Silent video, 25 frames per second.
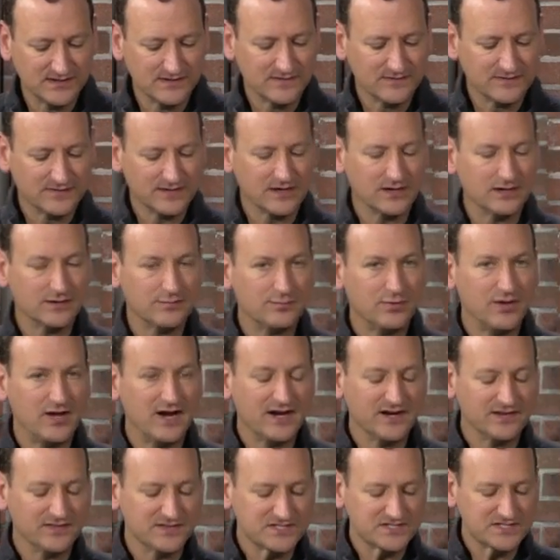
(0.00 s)
that'll apply
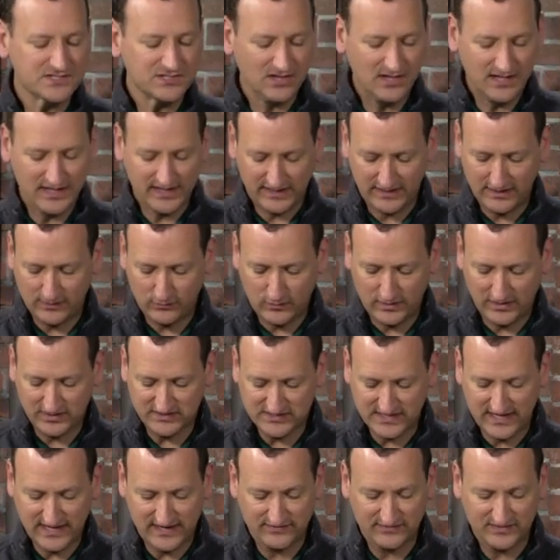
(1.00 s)
to this client. I want it
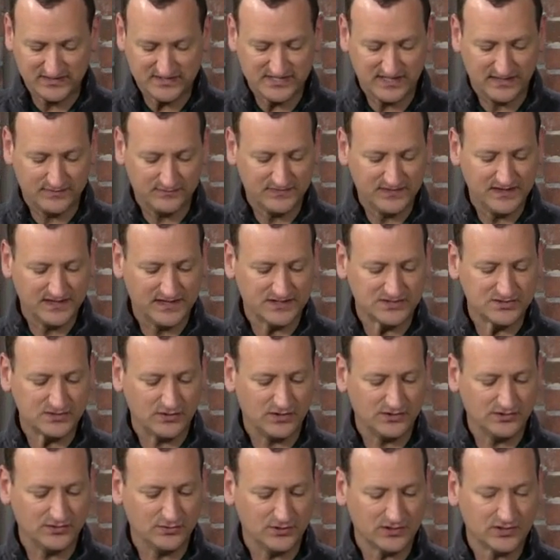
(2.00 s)
to have the same thing, so
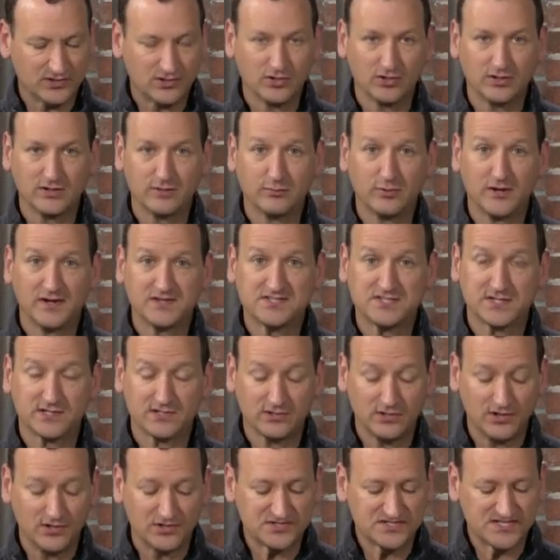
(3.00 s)
I'll do a curly brace to
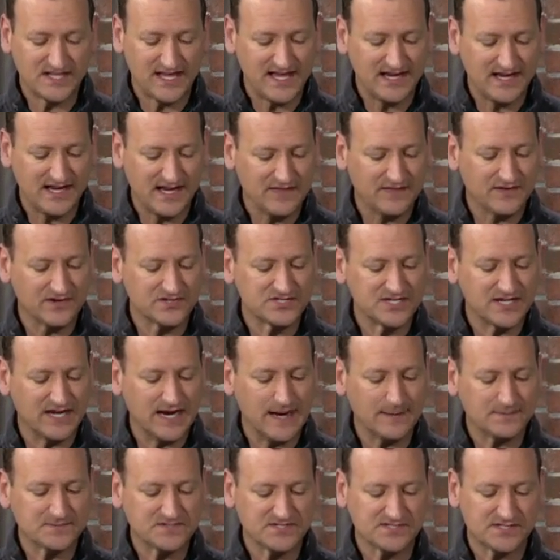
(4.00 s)
close that, and there's the
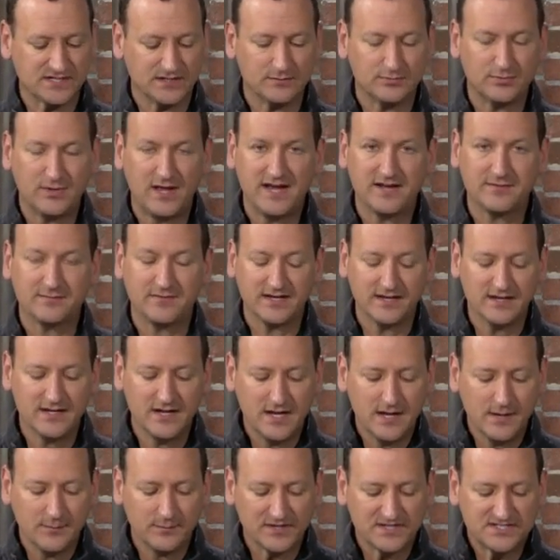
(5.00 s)
options that'll apply to me.
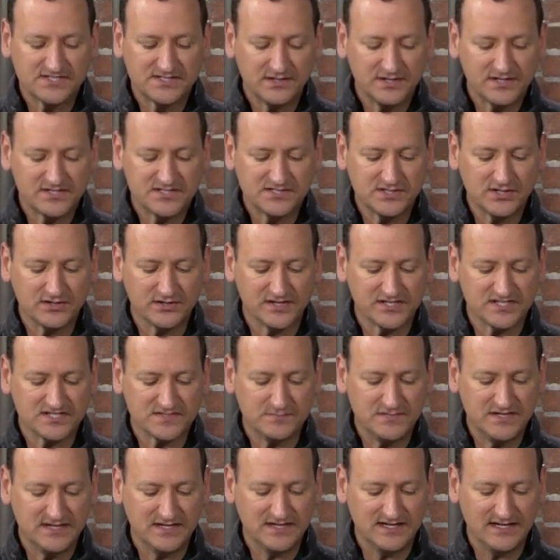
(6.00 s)
But it still doesn't know that it's
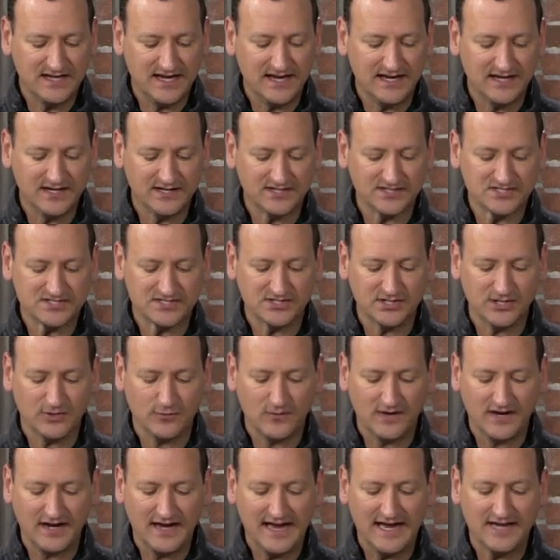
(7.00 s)
me, and it doesn't know
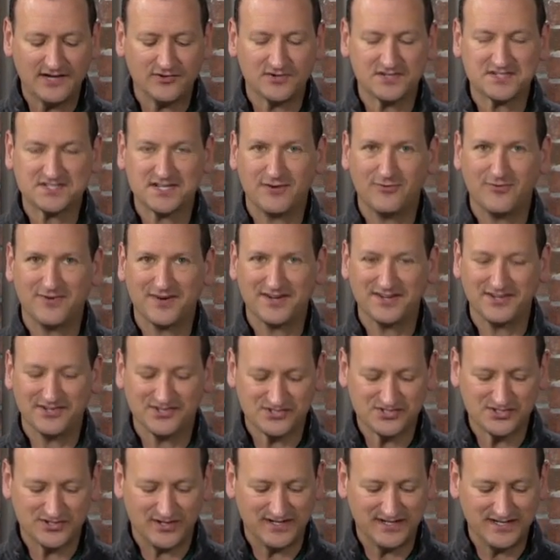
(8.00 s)
what address I want to
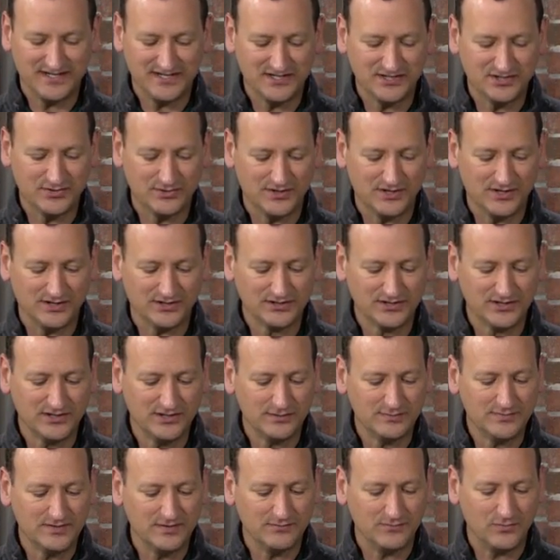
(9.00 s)
use. So I need to do a
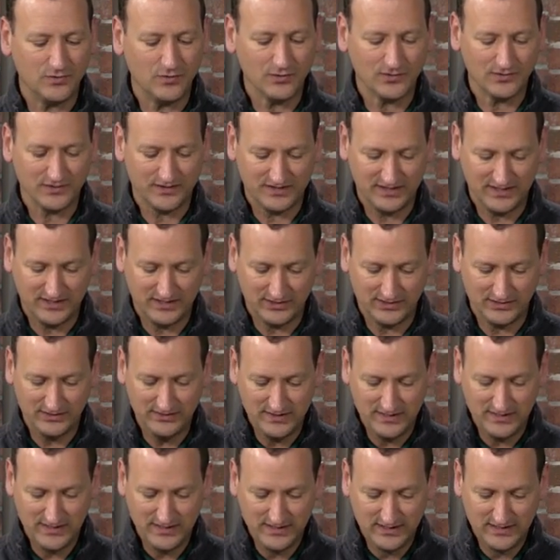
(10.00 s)
little bit more in here.
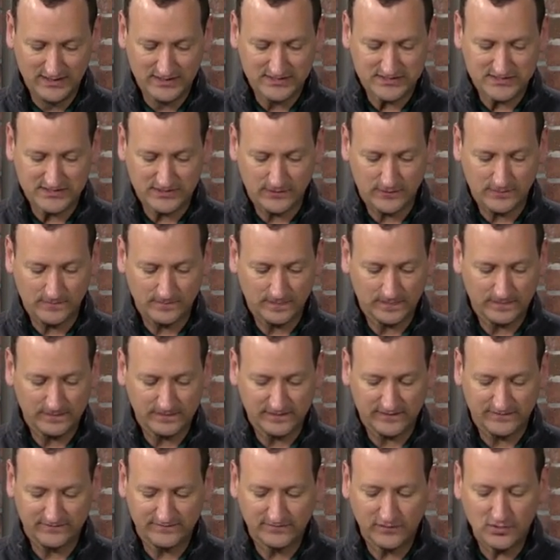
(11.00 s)
So
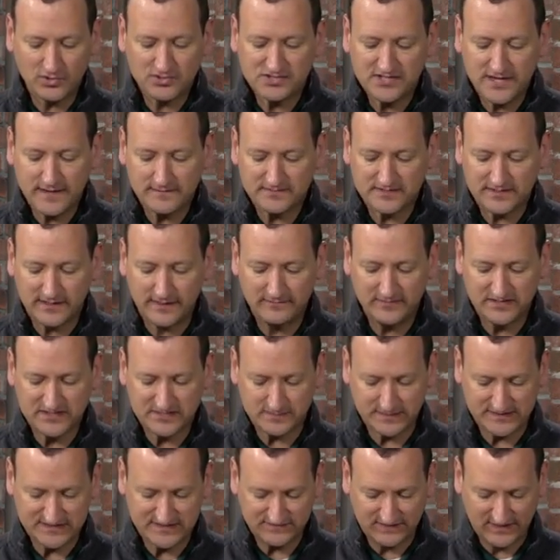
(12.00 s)
the first option I'm going to
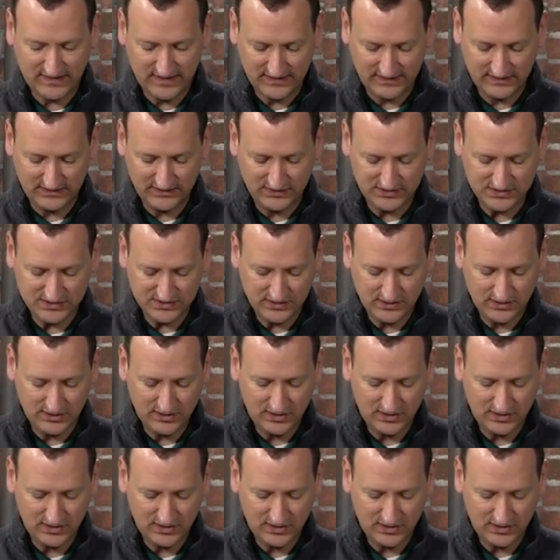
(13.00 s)
specify is